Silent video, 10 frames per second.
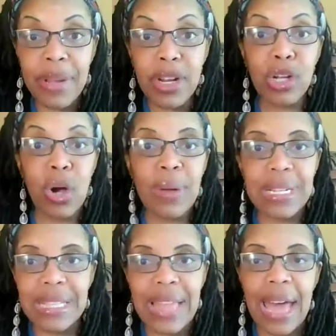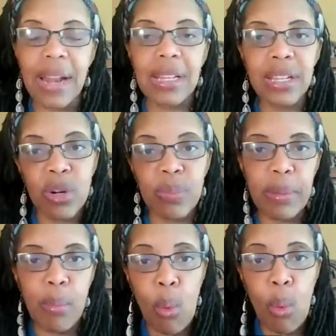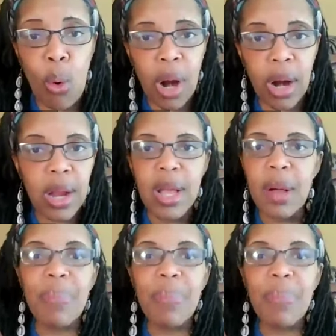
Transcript: I'm going to go into that a little bit more,